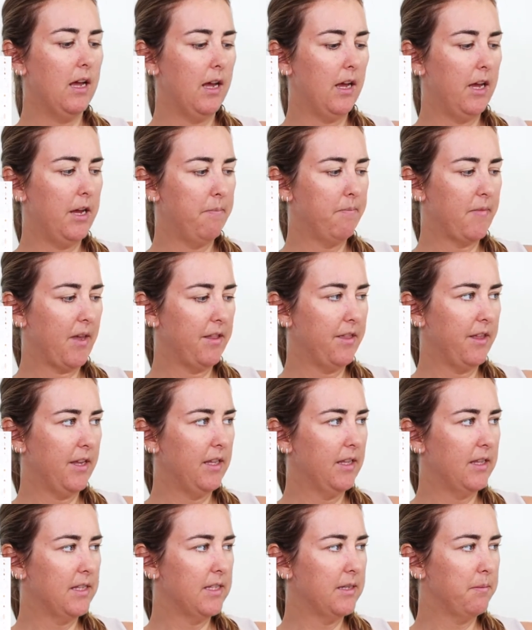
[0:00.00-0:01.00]
I
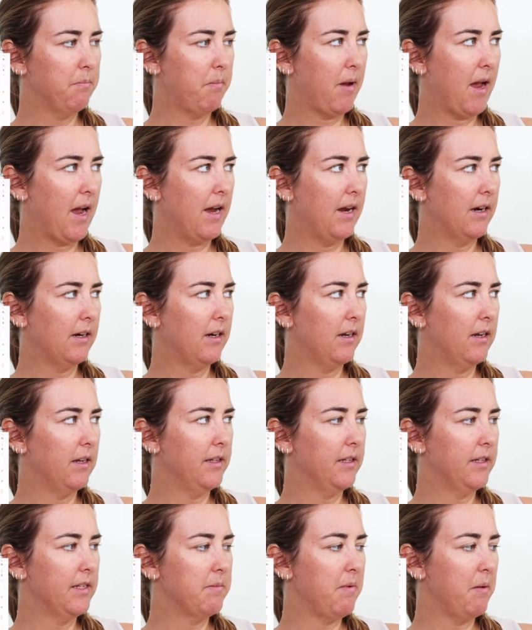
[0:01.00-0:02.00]
think there's a pack, I
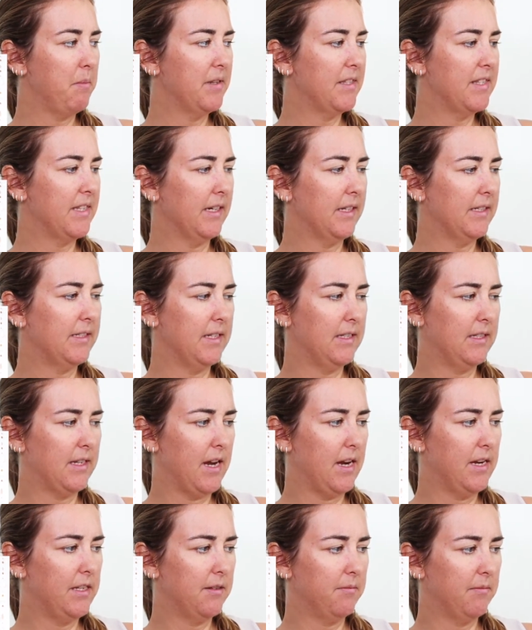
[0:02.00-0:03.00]
think there's maybe 6
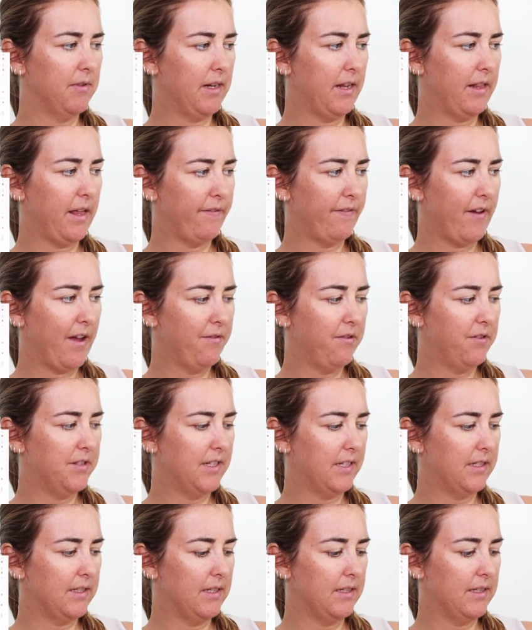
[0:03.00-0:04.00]
designs, something like that, 5 or
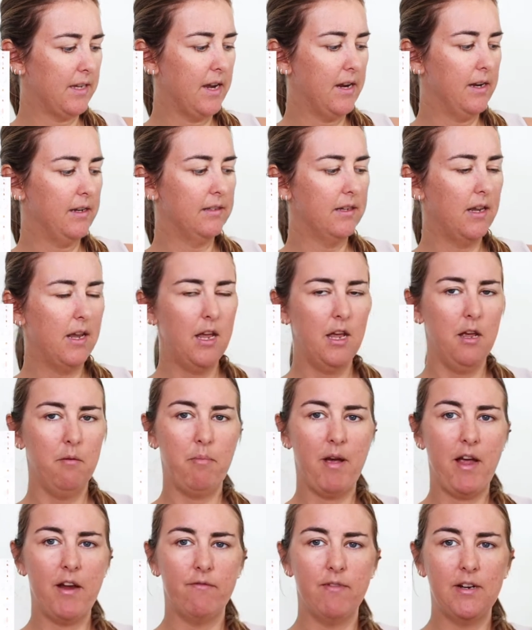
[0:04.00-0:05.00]
6 designs,
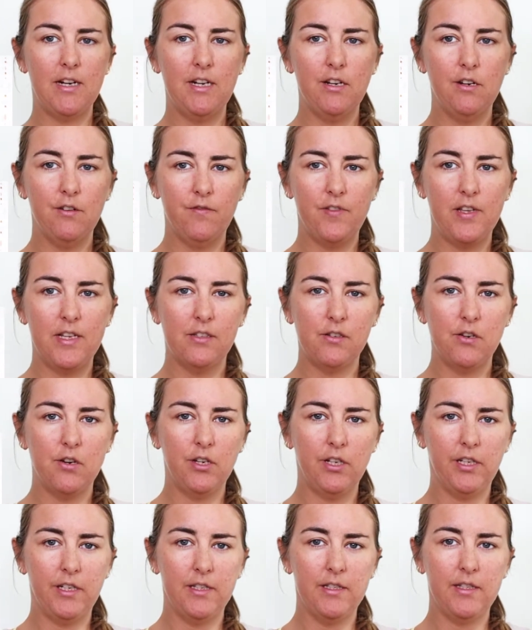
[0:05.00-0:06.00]
but I really love these
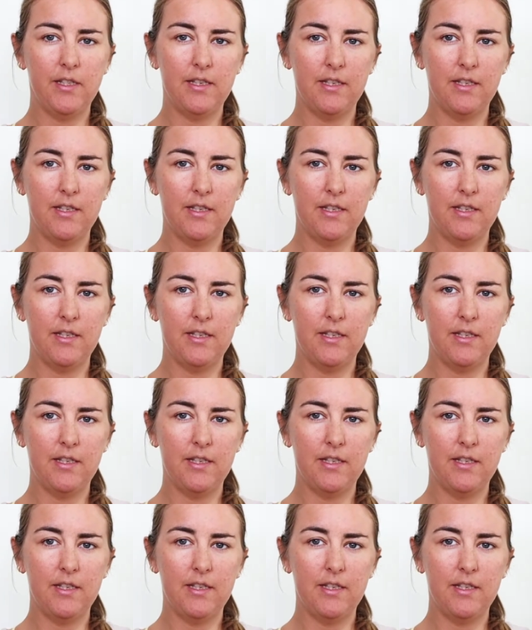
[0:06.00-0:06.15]
colours.